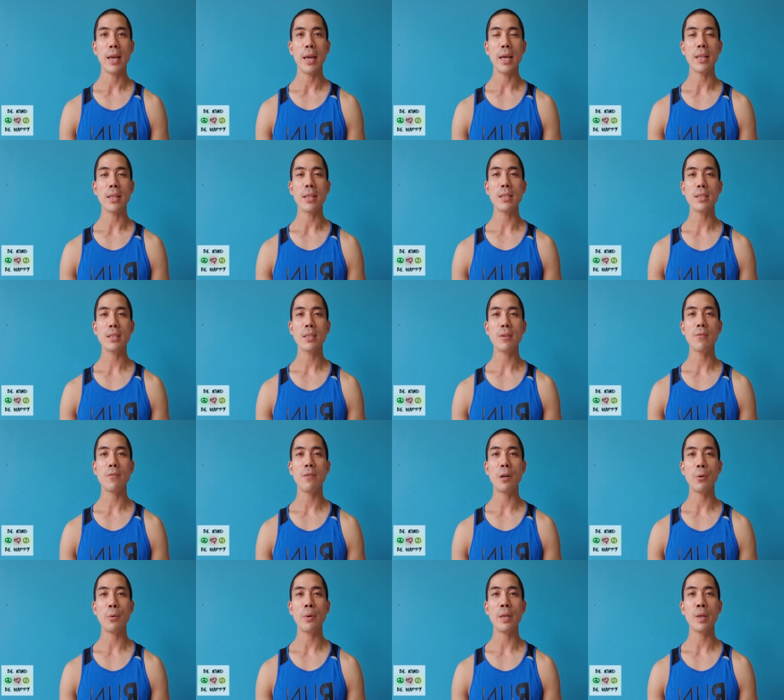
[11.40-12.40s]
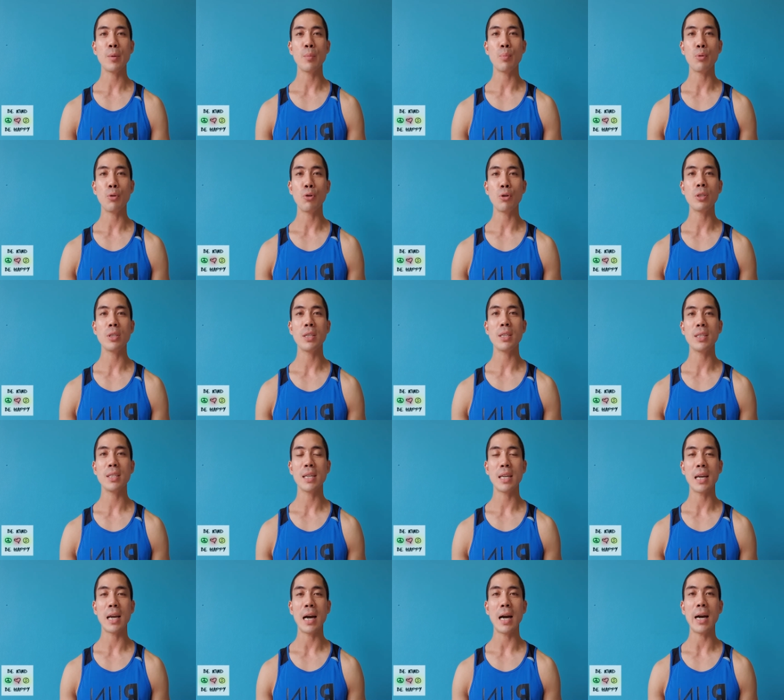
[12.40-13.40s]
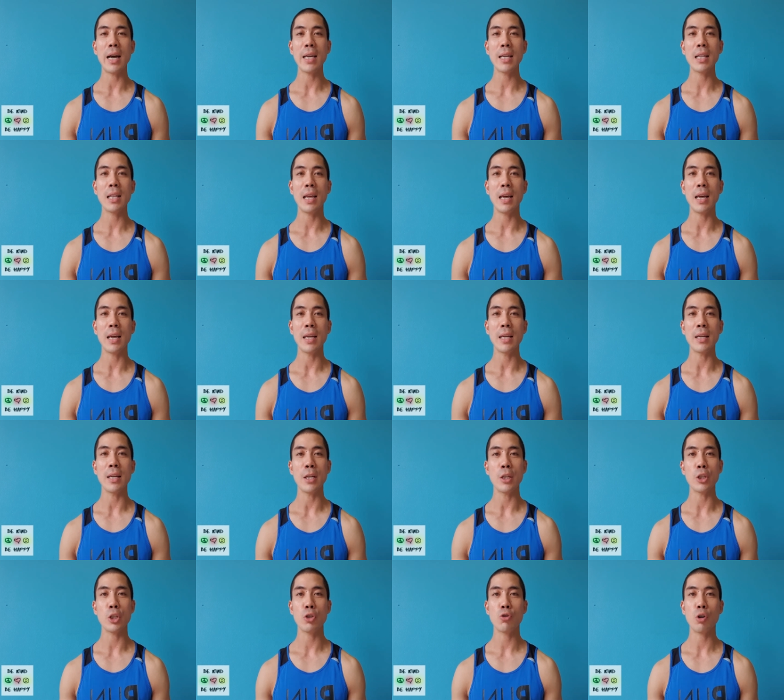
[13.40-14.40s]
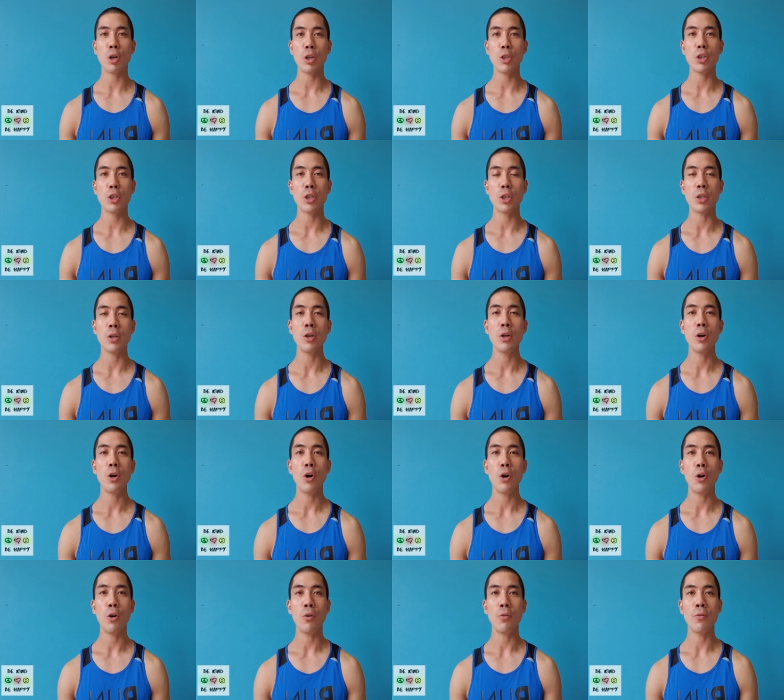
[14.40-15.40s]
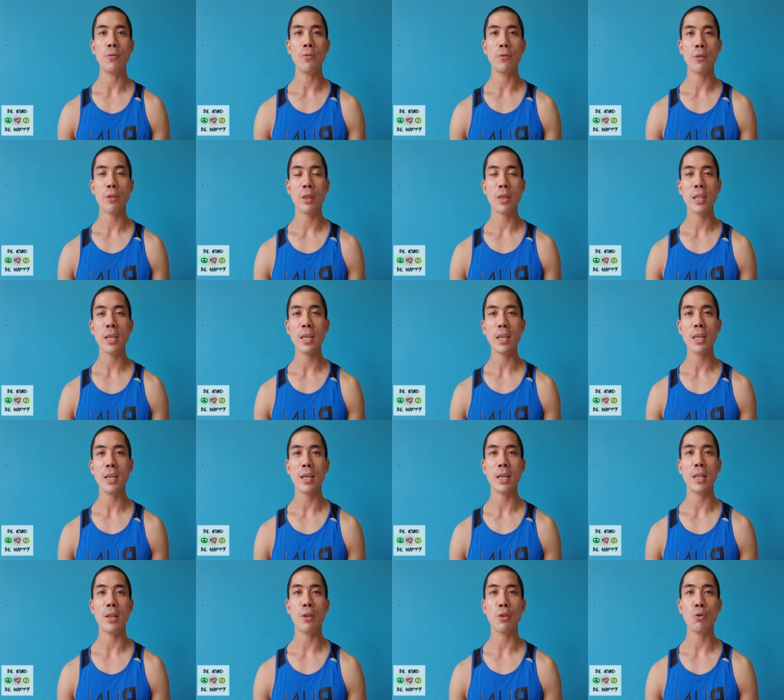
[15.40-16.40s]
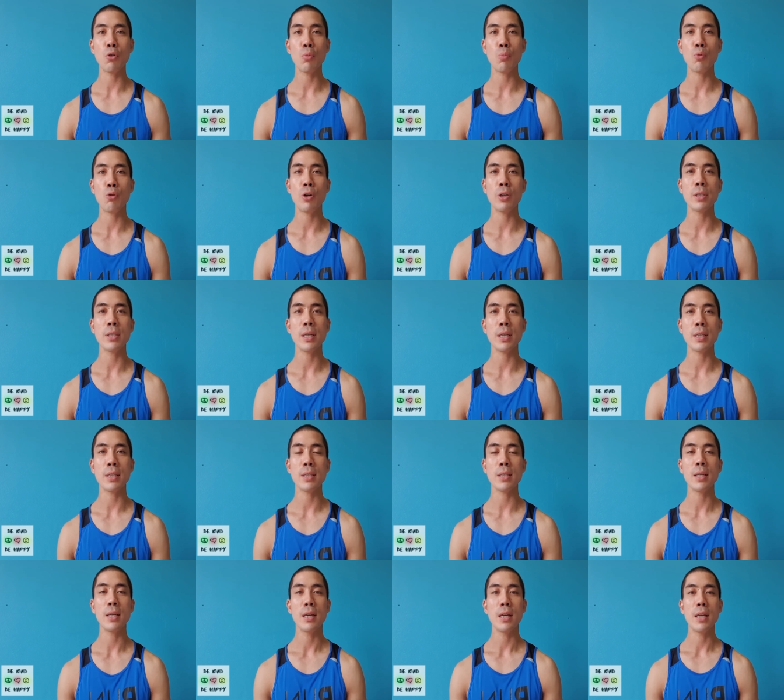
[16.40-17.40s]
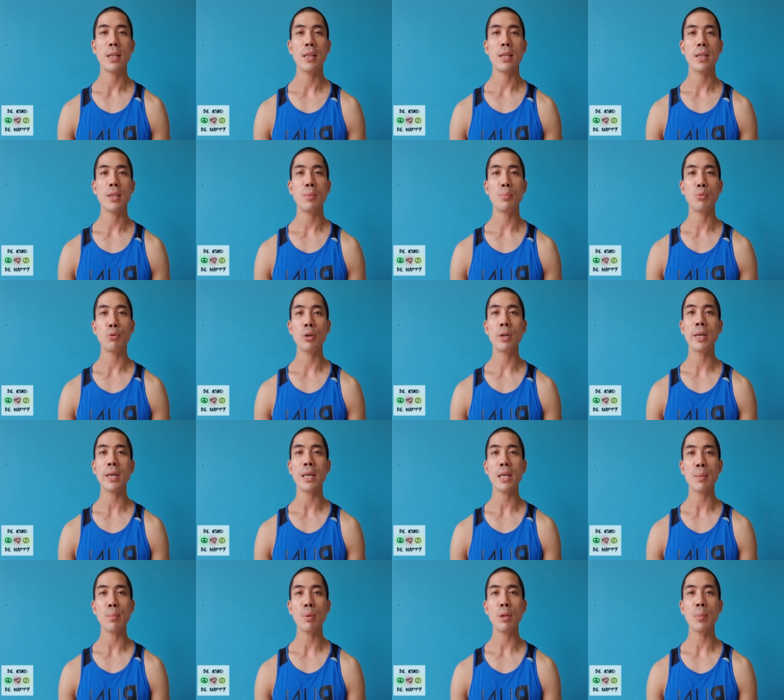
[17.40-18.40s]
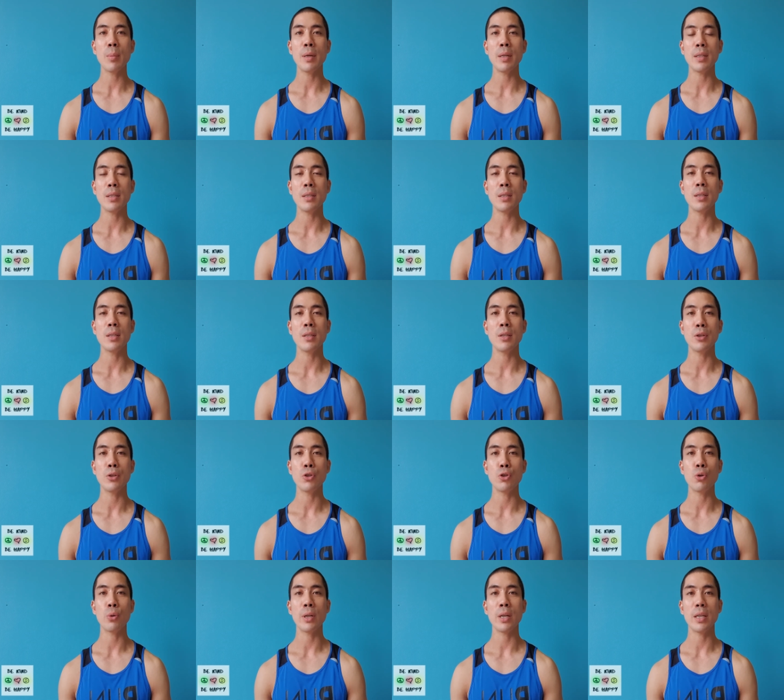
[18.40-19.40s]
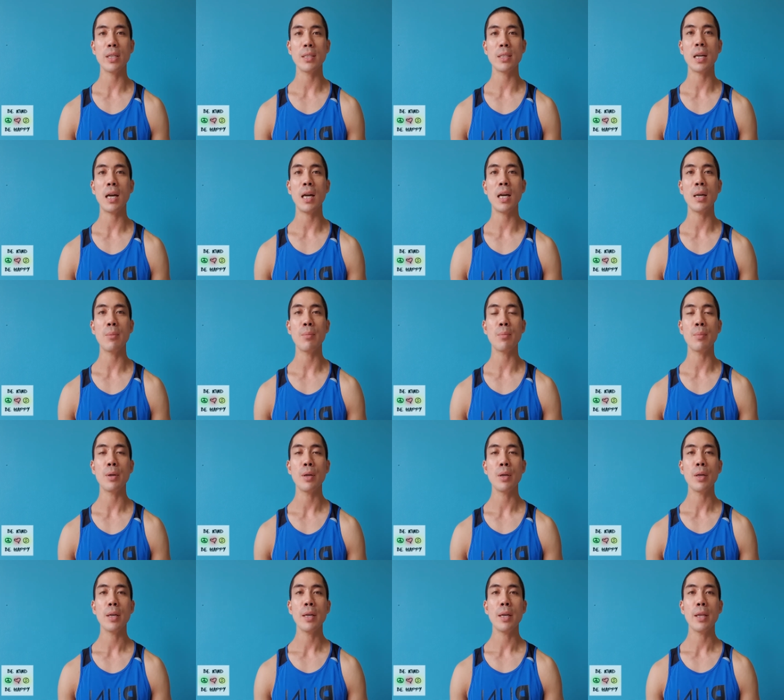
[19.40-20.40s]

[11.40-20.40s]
And this is a very important guideline and structure of thinking and thought process that the Buddha implemented during his time